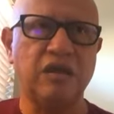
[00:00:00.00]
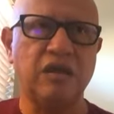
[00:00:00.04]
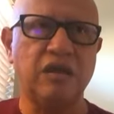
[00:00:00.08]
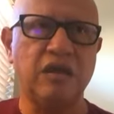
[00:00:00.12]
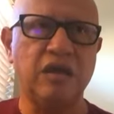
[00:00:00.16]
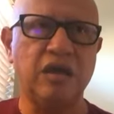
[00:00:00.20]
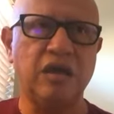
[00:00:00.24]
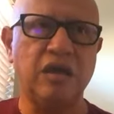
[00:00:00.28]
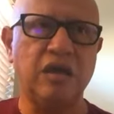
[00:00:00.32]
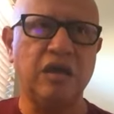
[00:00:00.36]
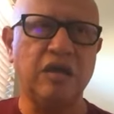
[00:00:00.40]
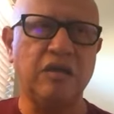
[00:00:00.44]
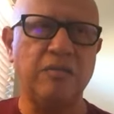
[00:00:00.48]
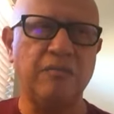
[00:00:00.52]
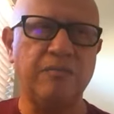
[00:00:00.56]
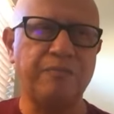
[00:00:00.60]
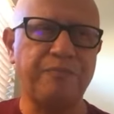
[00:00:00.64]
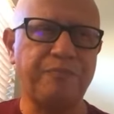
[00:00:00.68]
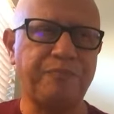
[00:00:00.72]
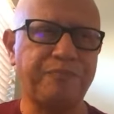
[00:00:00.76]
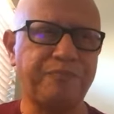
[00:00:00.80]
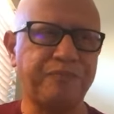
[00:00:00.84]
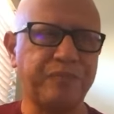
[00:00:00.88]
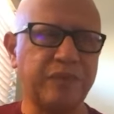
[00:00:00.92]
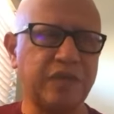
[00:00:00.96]
um,
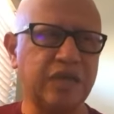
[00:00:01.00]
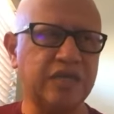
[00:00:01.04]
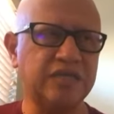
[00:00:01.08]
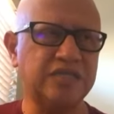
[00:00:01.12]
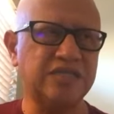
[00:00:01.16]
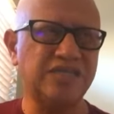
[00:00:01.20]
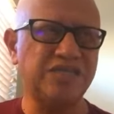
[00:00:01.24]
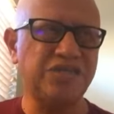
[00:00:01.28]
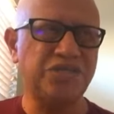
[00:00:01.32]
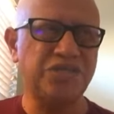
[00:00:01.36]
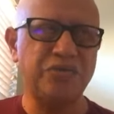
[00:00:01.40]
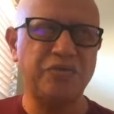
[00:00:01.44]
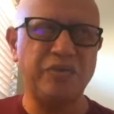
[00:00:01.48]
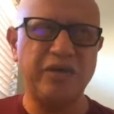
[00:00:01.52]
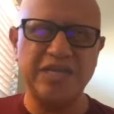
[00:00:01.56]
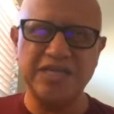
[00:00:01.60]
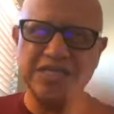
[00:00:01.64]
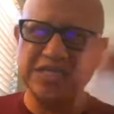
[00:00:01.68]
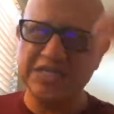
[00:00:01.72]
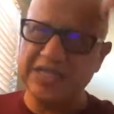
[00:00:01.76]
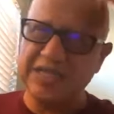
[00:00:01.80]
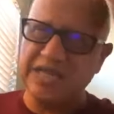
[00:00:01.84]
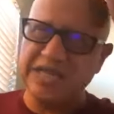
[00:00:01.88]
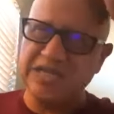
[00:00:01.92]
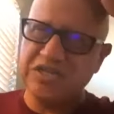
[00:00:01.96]
a
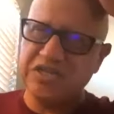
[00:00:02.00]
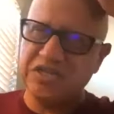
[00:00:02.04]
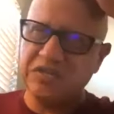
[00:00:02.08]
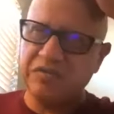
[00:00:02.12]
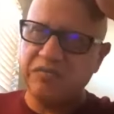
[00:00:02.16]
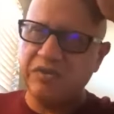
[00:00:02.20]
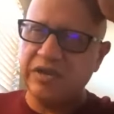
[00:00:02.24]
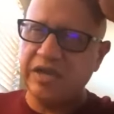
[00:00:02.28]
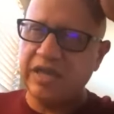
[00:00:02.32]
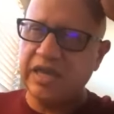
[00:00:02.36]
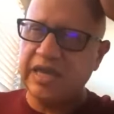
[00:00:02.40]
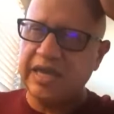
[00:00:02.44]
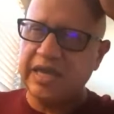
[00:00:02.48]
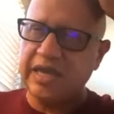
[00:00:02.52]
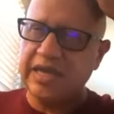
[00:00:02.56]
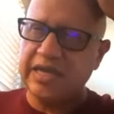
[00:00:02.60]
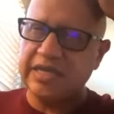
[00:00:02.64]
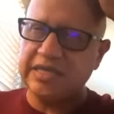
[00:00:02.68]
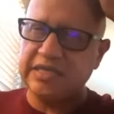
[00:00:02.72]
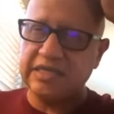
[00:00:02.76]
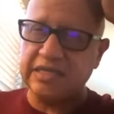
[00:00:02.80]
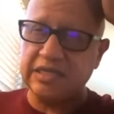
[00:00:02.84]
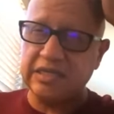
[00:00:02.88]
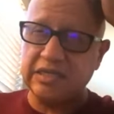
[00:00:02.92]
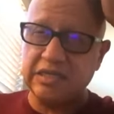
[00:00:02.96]
situation that she really
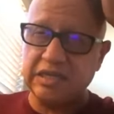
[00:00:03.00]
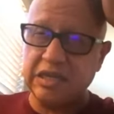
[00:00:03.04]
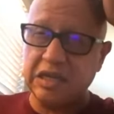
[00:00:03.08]
isn't